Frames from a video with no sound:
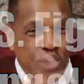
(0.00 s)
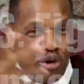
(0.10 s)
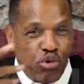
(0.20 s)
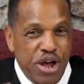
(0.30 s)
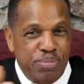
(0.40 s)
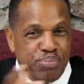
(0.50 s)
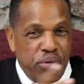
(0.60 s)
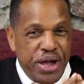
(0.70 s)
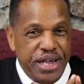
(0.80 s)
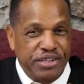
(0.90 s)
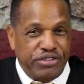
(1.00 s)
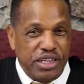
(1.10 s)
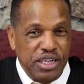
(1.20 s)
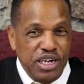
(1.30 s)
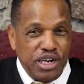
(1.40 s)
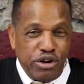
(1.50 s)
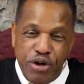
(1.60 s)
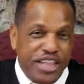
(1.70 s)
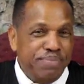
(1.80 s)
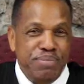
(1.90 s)
with great praise and
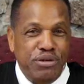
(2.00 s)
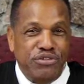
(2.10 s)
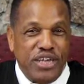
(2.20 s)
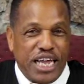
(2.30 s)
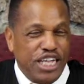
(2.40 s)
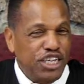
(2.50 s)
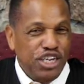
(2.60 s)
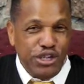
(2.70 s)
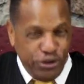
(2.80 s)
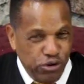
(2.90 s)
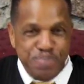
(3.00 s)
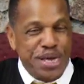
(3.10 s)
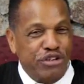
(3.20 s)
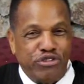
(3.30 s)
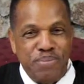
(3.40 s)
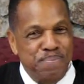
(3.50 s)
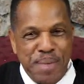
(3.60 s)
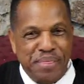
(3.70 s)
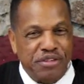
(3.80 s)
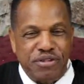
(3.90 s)
great music, and you'll be
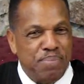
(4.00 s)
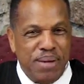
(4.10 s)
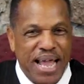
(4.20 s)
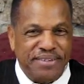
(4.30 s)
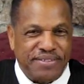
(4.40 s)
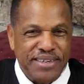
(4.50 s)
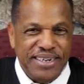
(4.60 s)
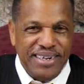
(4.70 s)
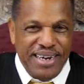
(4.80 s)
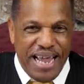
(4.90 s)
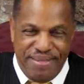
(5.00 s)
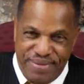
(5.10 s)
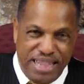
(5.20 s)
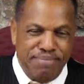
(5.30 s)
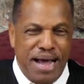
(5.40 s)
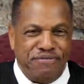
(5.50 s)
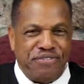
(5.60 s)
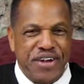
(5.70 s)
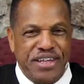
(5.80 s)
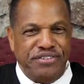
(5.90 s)
tremendously blessed. And then, my
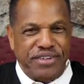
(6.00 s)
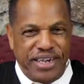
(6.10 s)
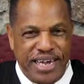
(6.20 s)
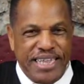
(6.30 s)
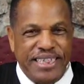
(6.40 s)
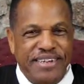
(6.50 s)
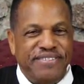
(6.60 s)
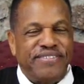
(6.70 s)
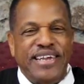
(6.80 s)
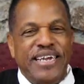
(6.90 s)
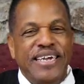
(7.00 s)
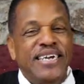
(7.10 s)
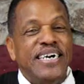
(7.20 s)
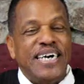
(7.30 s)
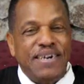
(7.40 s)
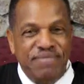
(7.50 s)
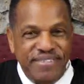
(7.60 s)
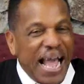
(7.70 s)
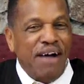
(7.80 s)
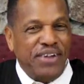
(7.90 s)
friends, in the city of
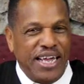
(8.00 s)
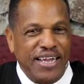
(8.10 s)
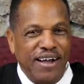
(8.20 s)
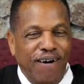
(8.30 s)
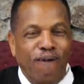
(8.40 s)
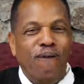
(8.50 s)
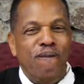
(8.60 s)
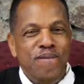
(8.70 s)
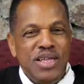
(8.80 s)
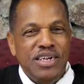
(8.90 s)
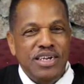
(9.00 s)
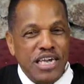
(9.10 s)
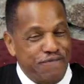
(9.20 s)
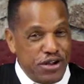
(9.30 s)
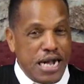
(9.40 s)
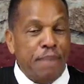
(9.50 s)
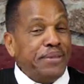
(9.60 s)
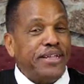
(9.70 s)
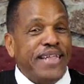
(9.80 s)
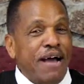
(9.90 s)
Downey, oh, if you come
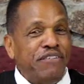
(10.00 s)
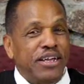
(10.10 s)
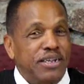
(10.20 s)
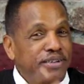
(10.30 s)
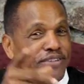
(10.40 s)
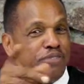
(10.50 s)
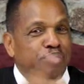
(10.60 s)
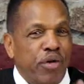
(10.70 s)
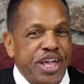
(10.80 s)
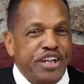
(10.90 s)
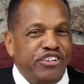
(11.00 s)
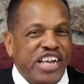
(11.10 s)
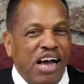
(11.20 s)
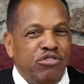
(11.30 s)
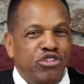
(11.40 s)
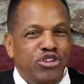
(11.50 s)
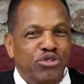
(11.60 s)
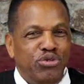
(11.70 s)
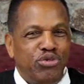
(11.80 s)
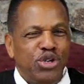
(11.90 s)
into Downey, just bring your shouting
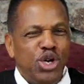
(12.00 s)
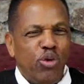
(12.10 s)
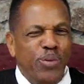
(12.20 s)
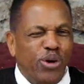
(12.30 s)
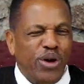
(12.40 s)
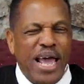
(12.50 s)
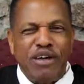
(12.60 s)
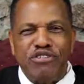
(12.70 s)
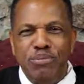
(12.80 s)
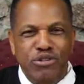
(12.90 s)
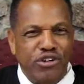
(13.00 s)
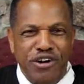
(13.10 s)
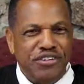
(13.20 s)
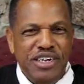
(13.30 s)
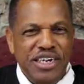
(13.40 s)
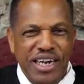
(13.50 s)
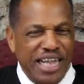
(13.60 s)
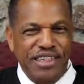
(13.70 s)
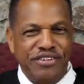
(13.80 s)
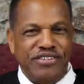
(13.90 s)
shoes. We're going to have some church
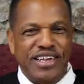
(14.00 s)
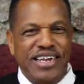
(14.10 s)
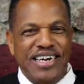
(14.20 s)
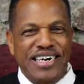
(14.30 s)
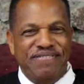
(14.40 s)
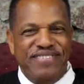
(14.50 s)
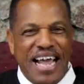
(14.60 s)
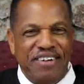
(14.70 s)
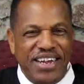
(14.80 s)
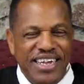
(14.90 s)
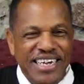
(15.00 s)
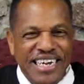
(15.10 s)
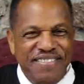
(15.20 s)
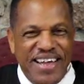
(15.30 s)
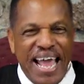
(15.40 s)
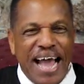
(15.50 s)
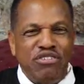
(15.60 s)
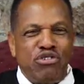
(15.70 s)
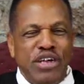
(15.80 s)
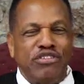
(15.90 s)
in the city of Downey. That
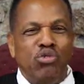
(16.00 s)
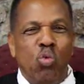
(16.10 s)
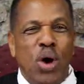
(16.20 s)
address is